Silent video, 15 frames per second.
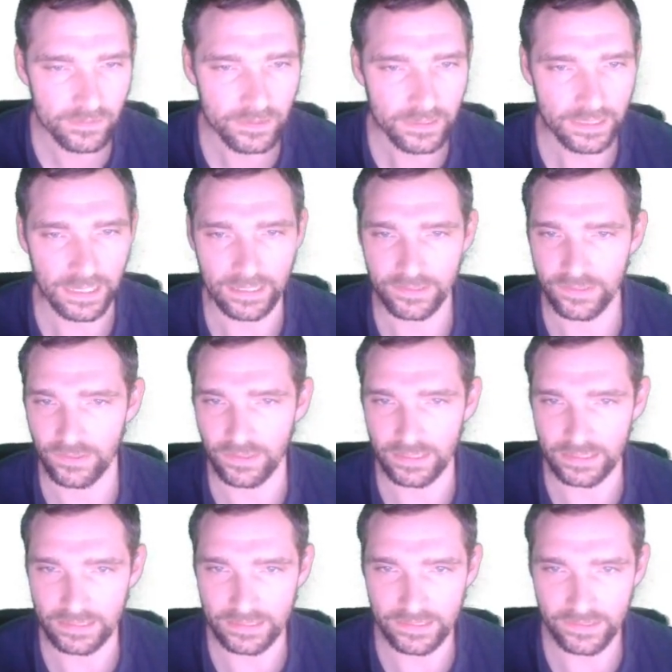yeah, so
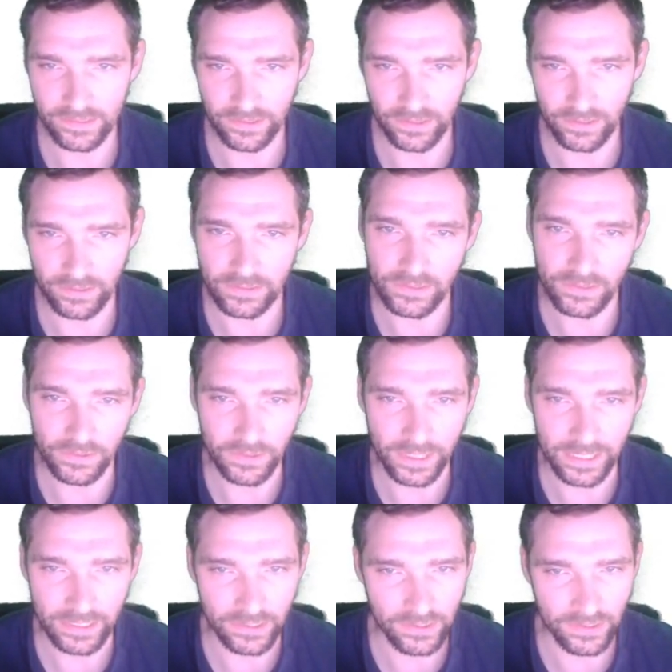like these are all in the
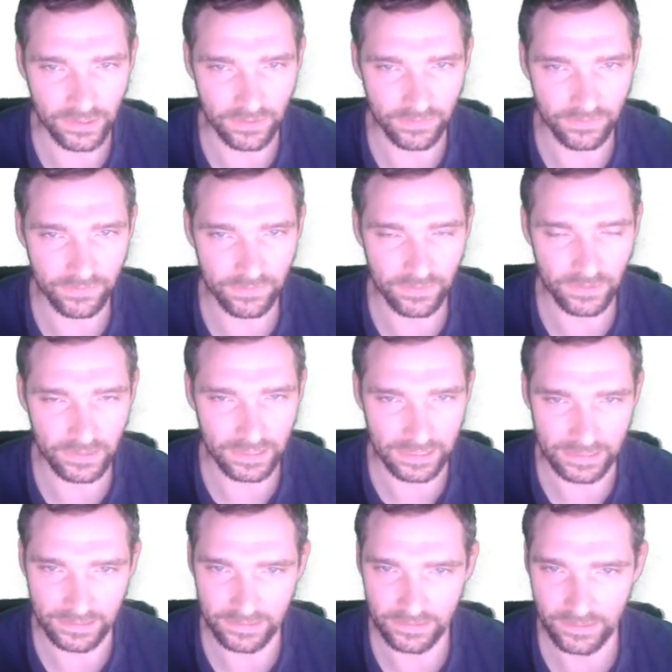location of
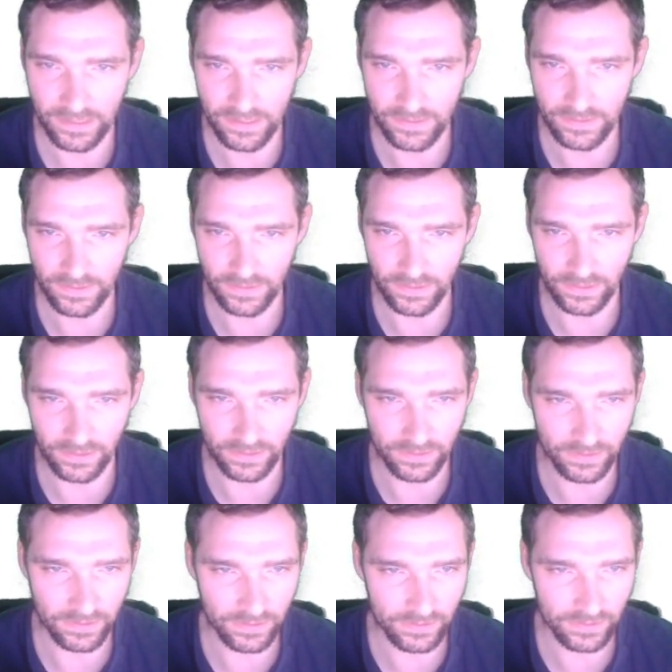lane. And so there are,
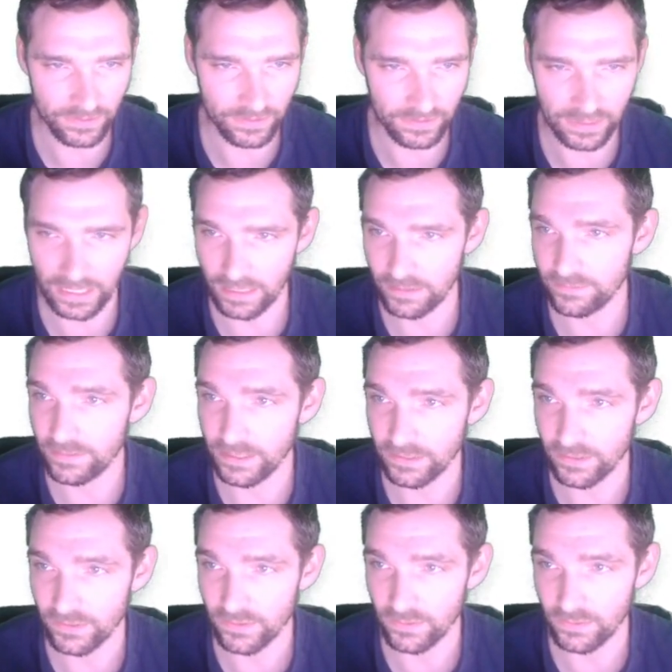you can kind of find
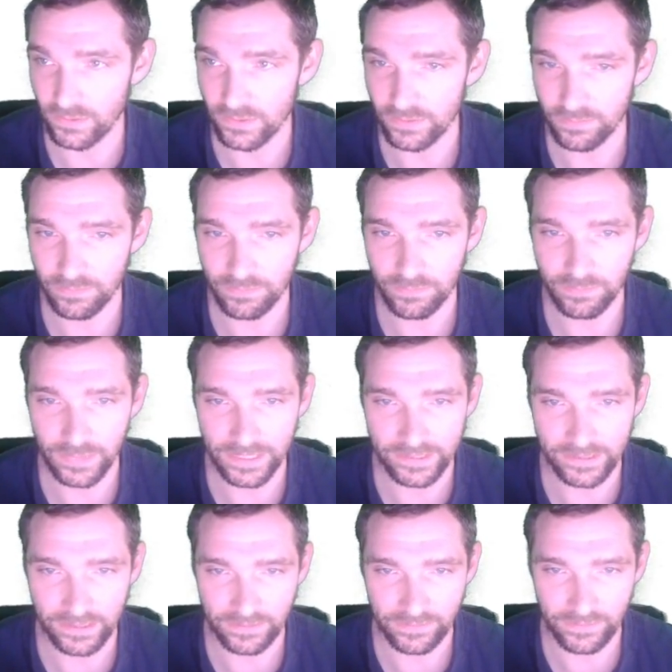your schools
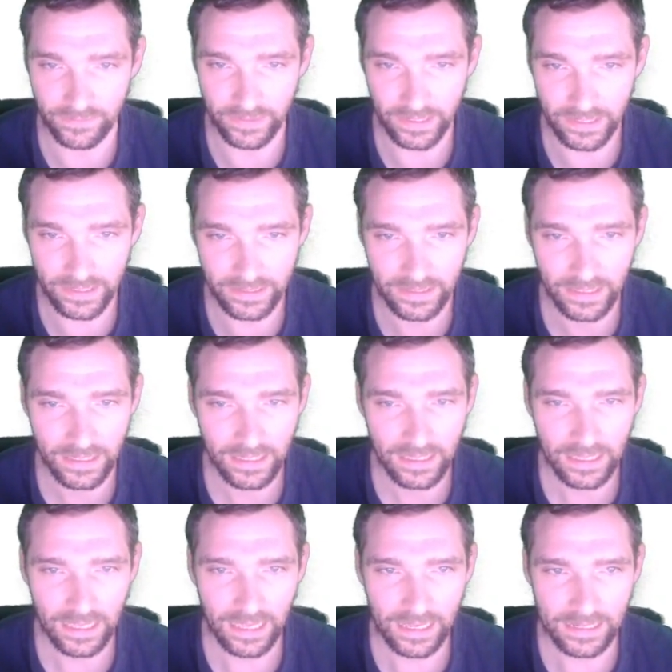based off of that.
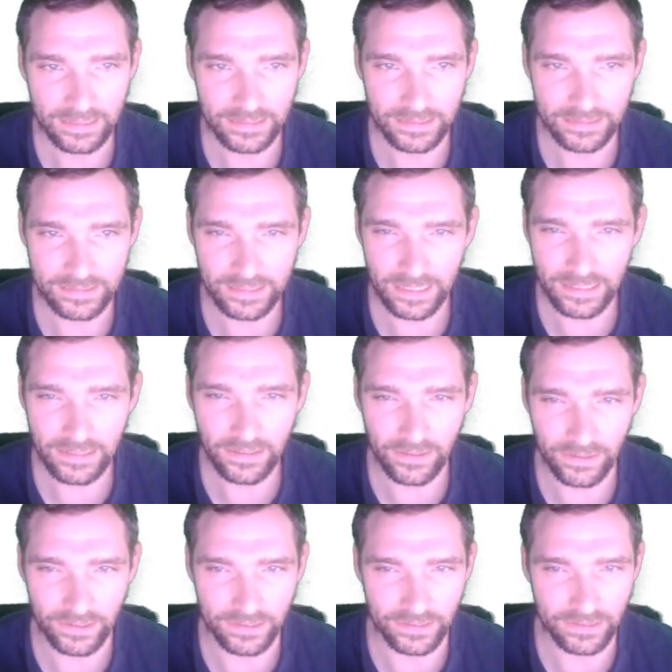And it's kind of
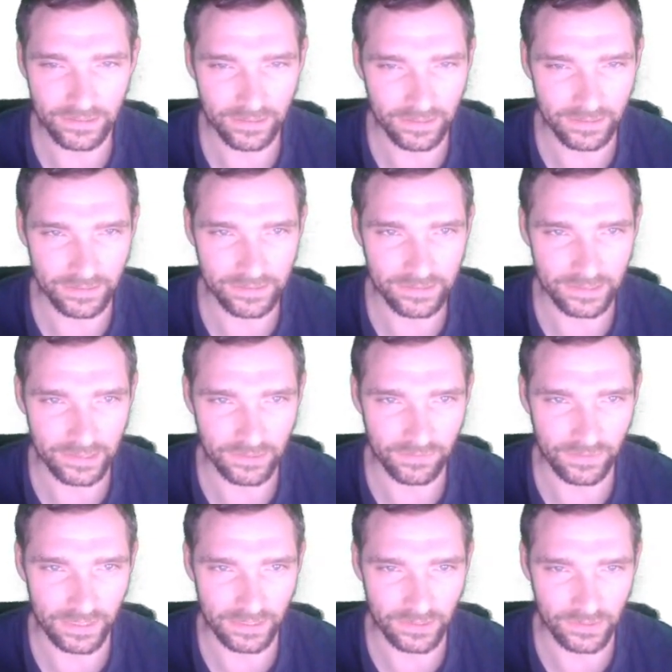hard, honestly, to
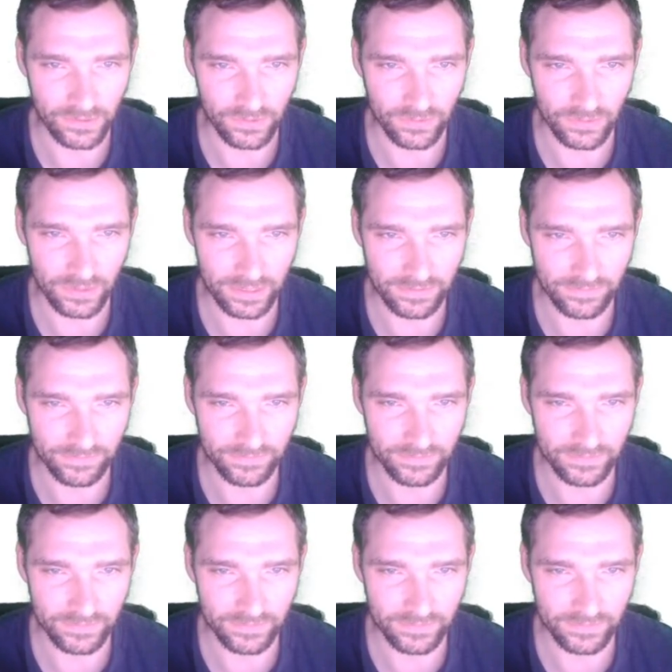find your school. I've